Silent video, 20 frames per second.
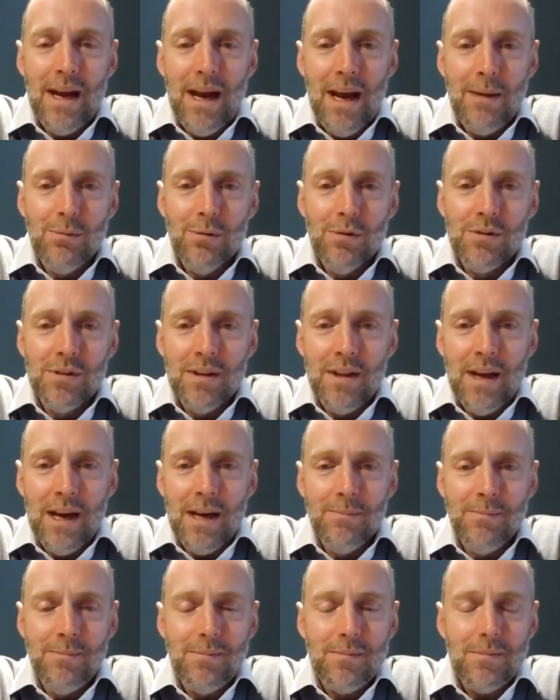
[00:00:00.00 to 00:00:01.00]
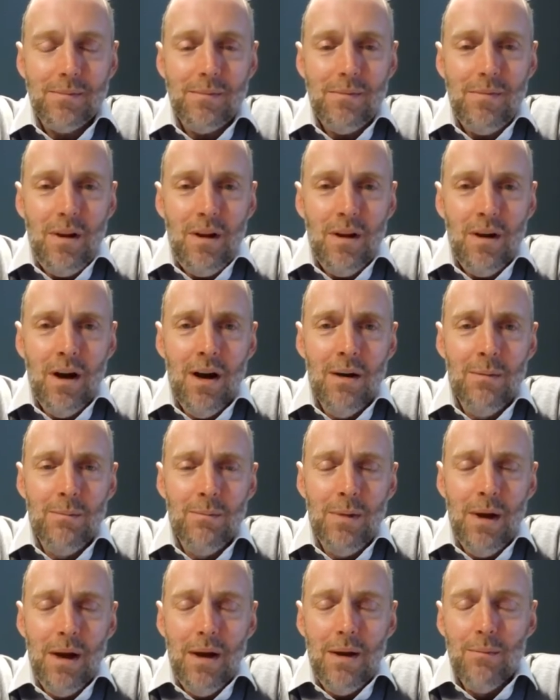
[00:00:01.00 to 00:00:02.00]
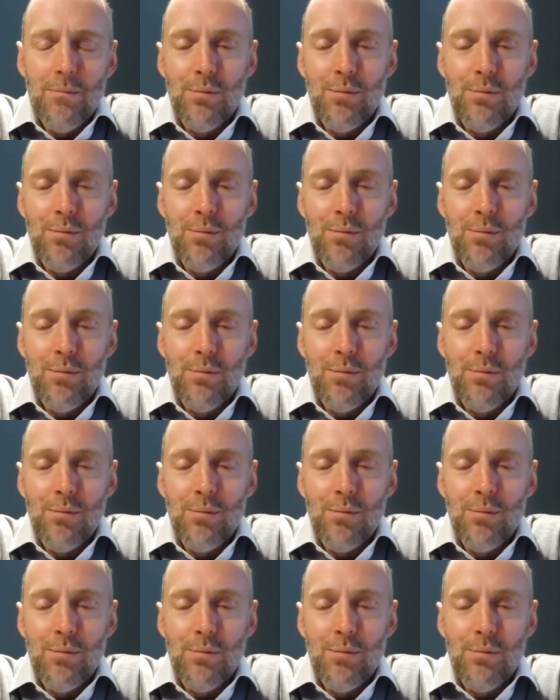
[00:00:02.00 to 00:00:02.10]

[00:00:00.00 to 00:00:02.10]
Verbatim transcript: able to then um,